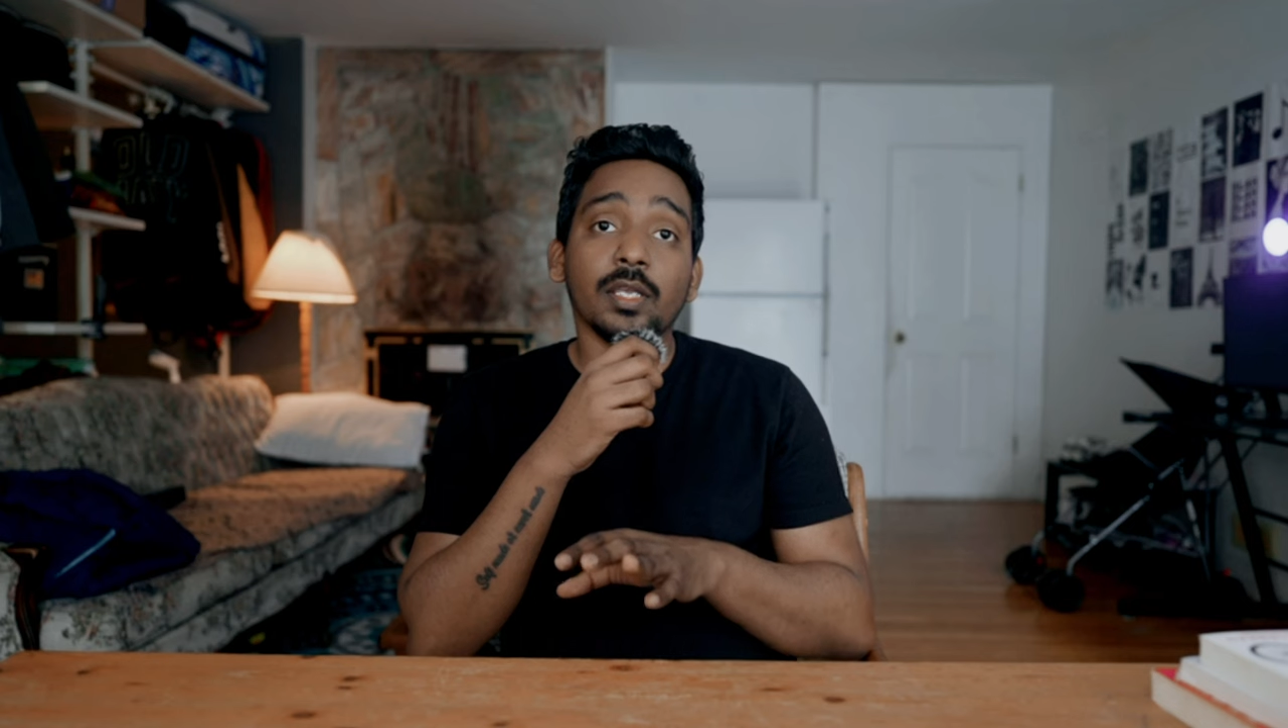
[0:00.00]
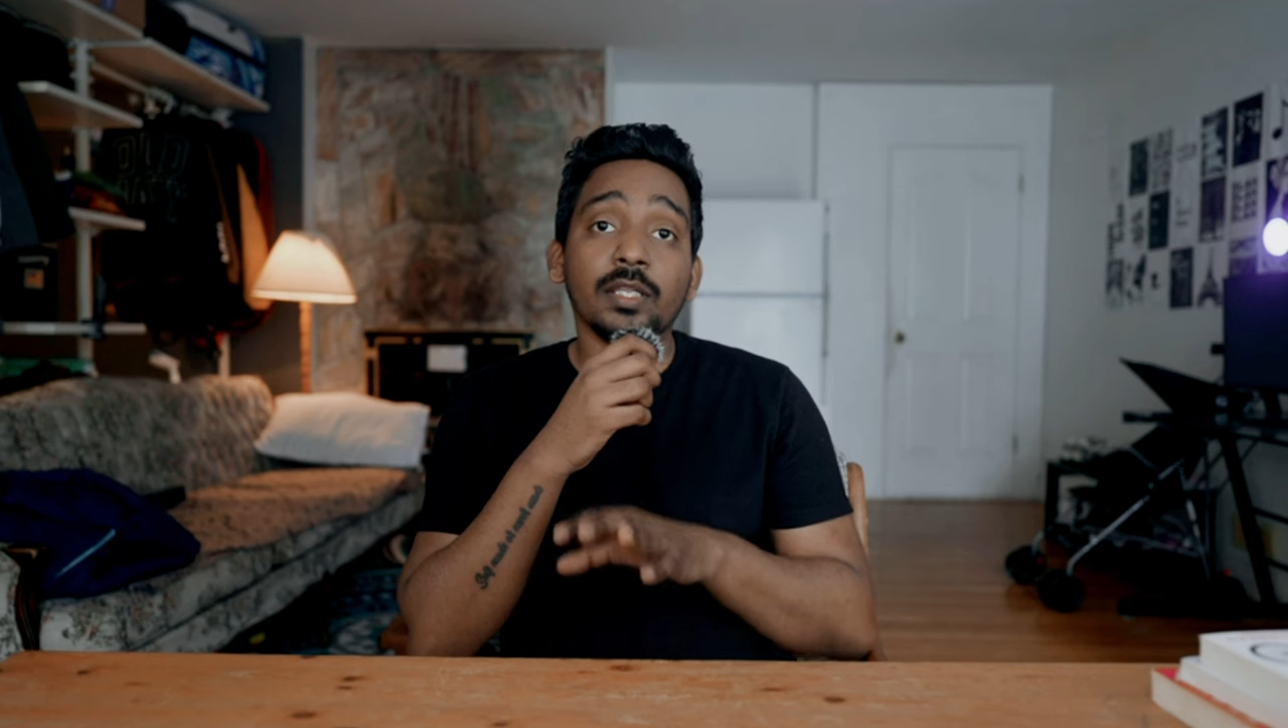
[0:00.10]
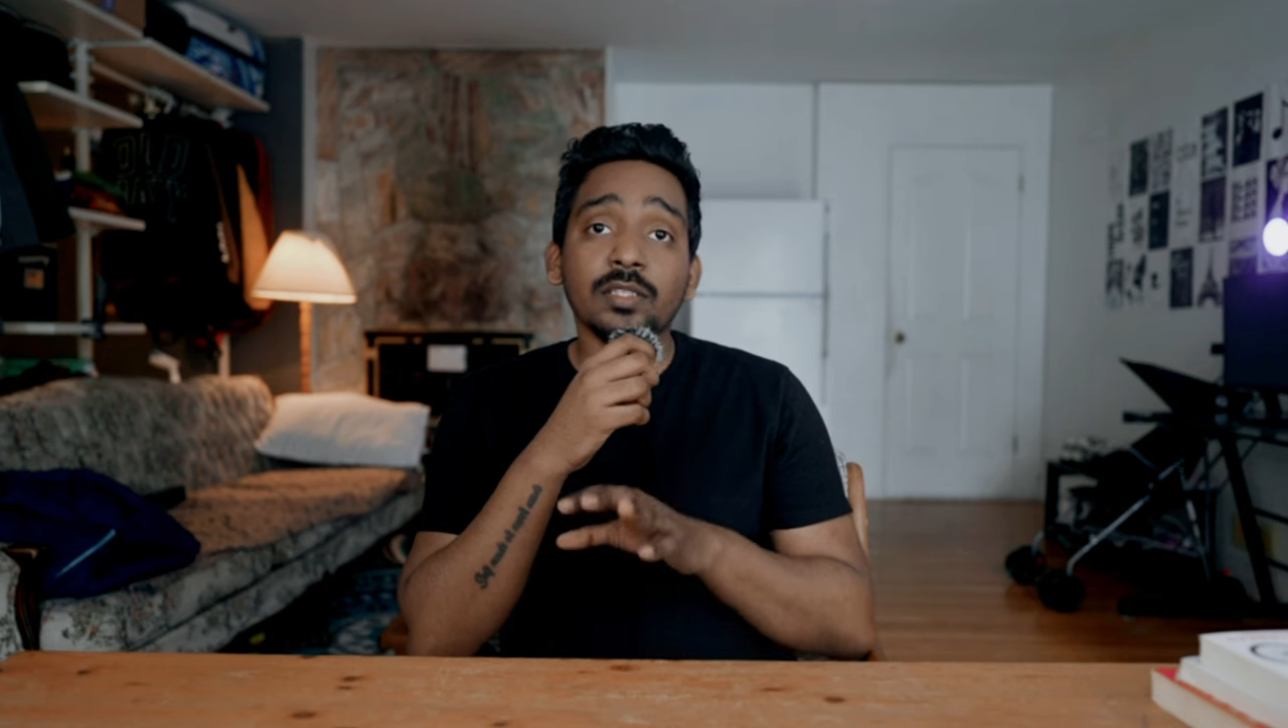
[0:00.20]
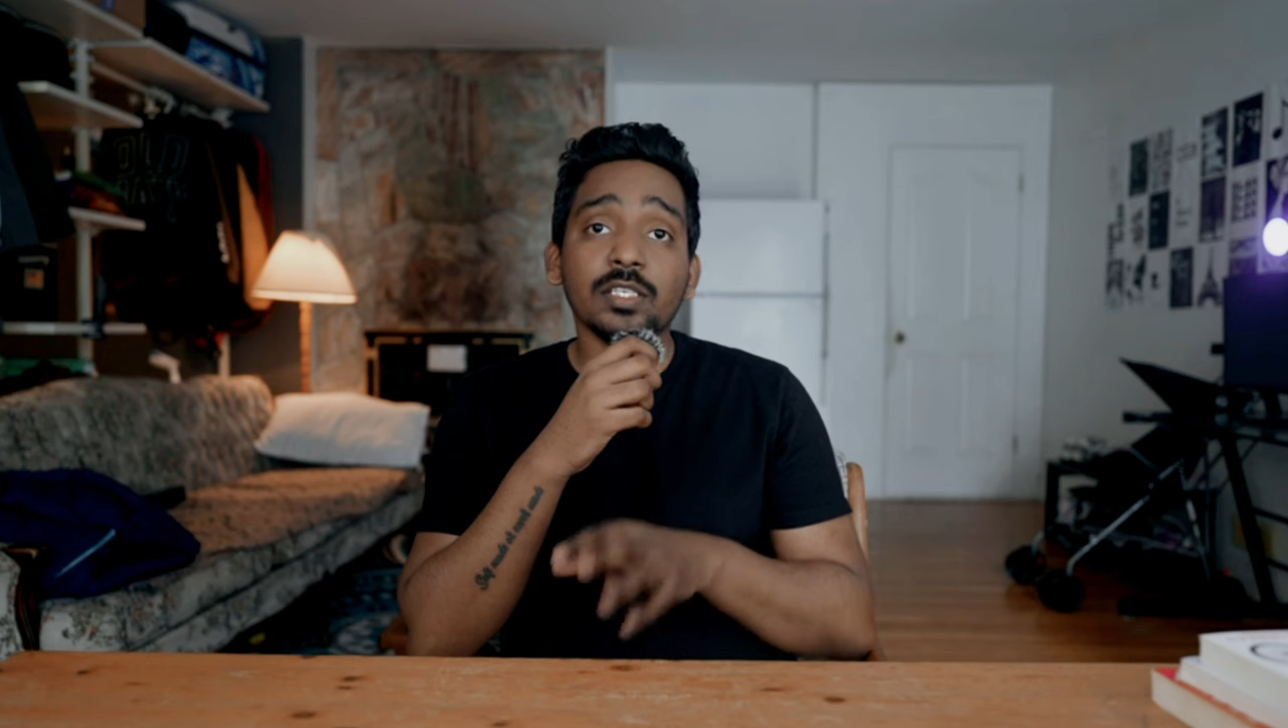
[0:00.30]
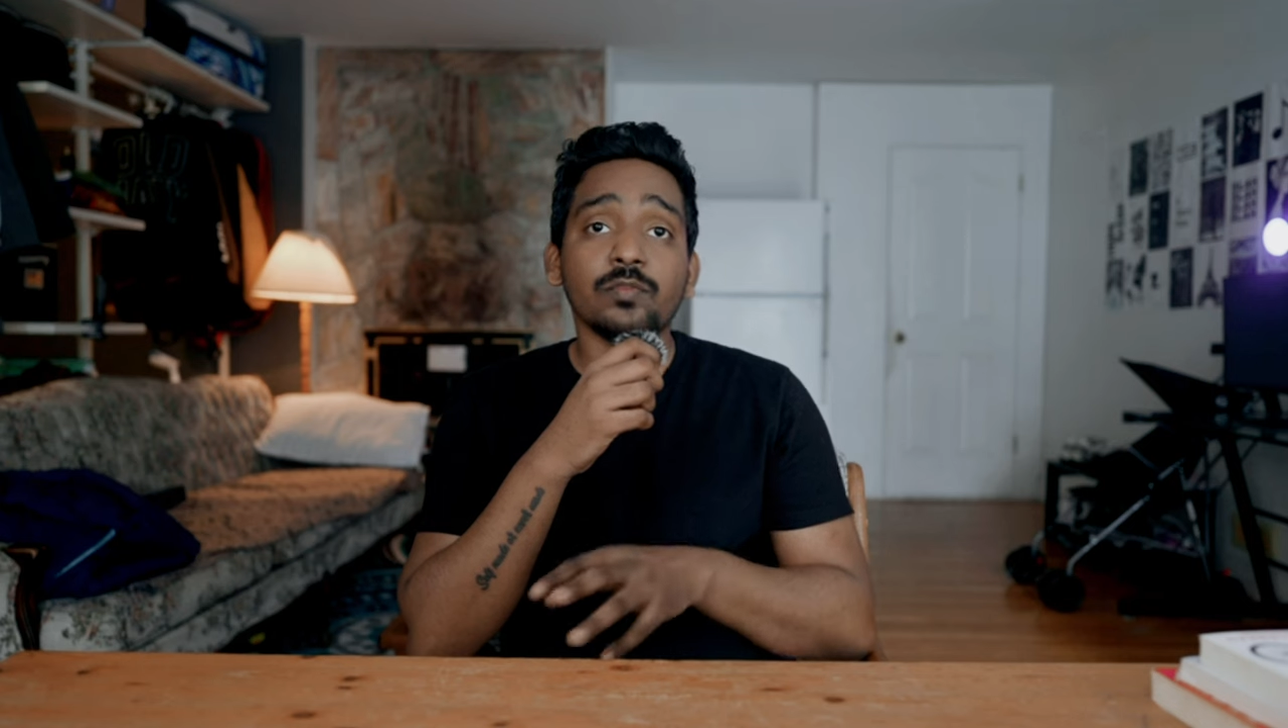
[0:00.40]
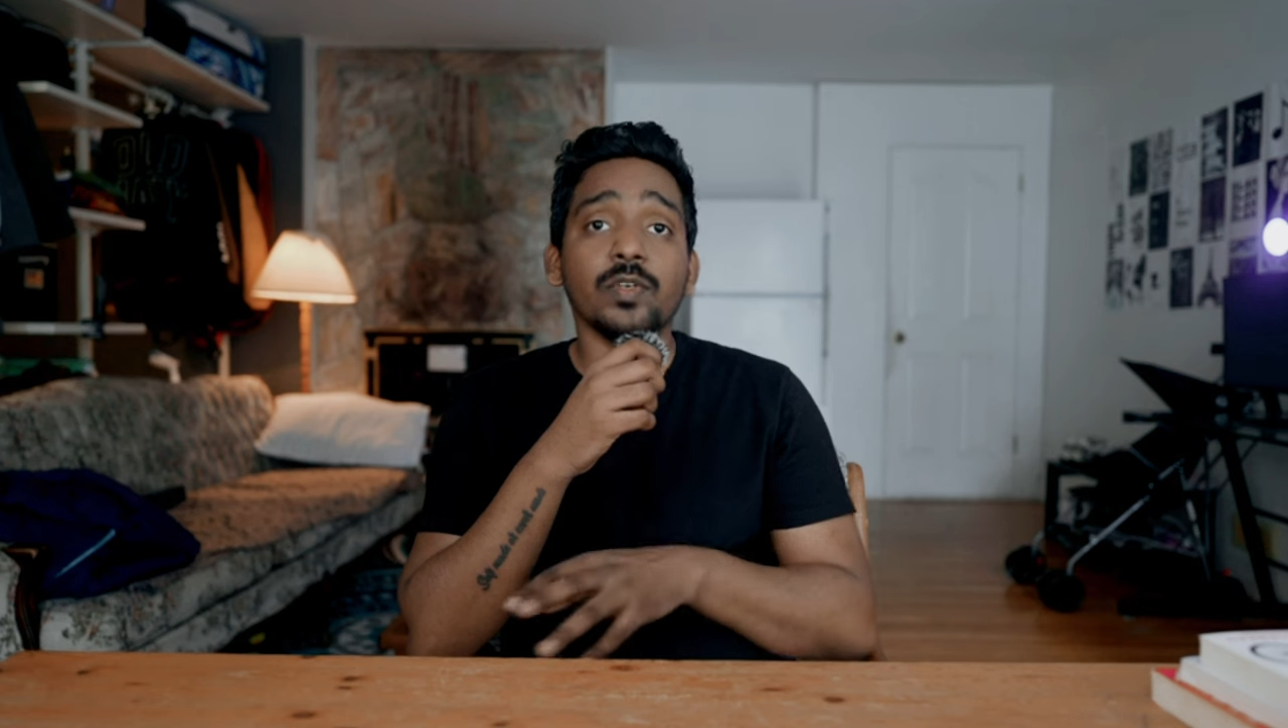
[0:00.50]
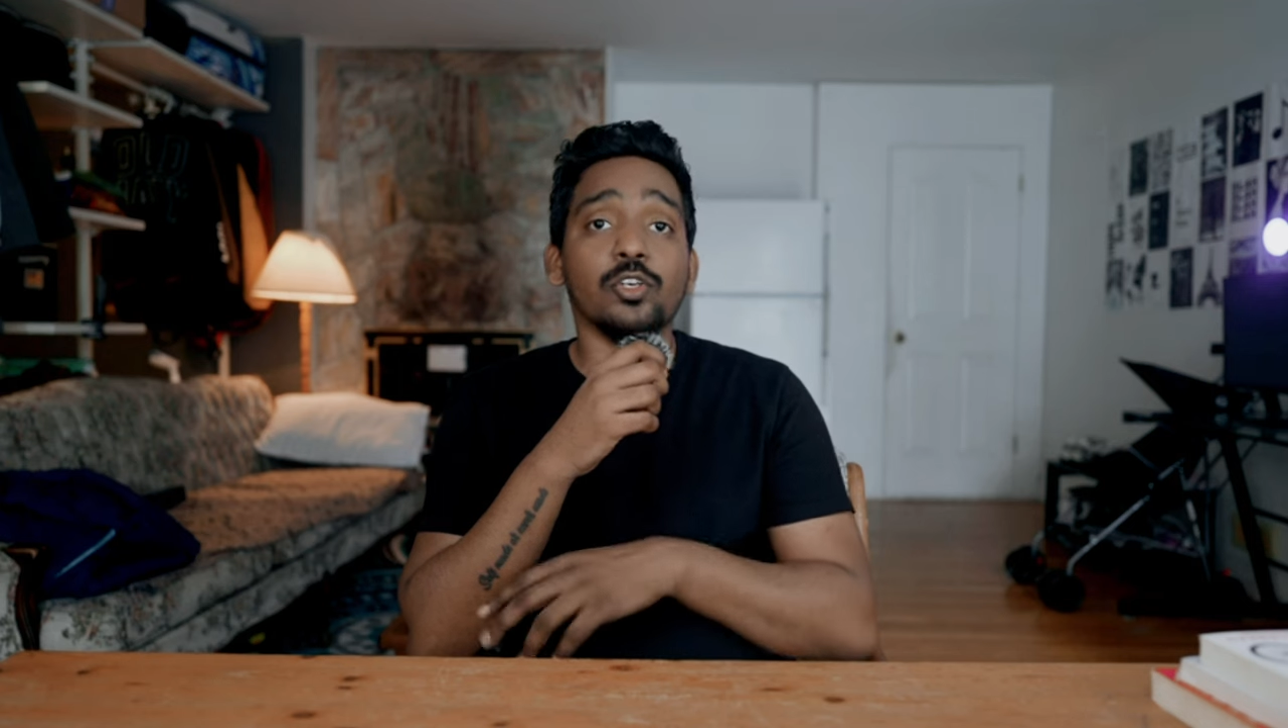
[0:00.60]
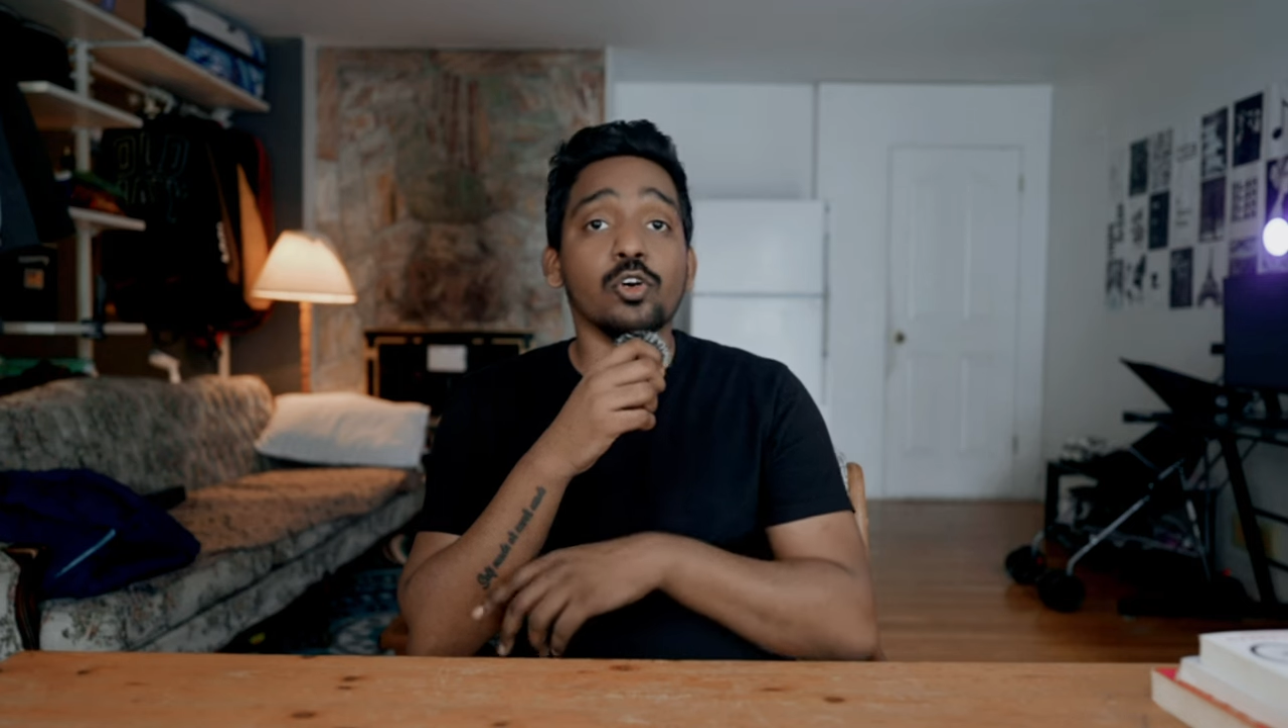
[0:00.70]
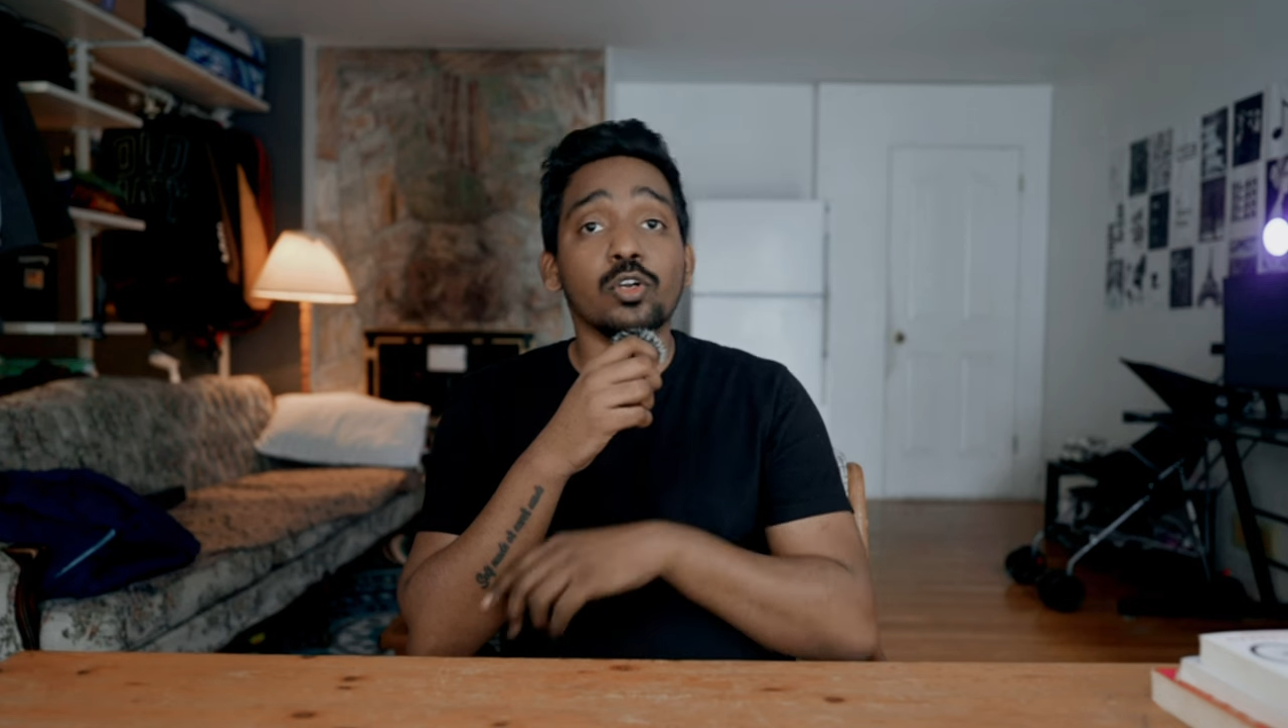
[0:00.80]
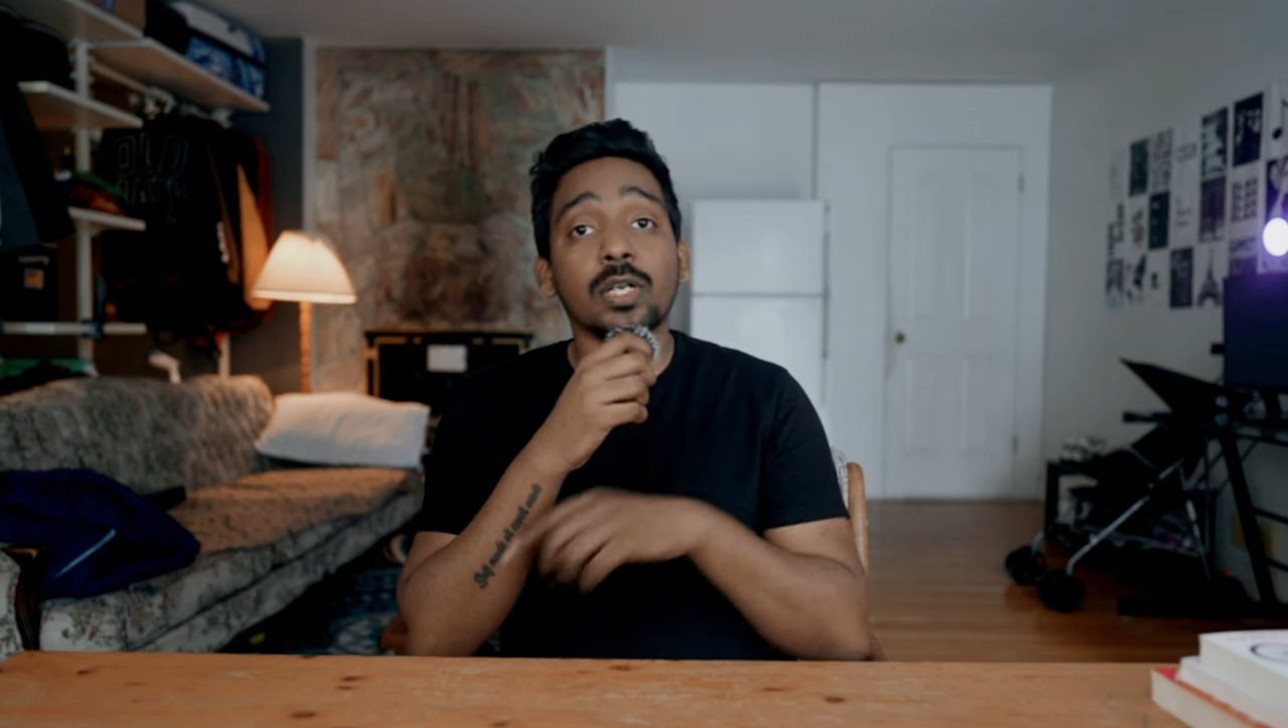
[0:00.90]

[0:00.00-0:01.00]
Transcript: in this video,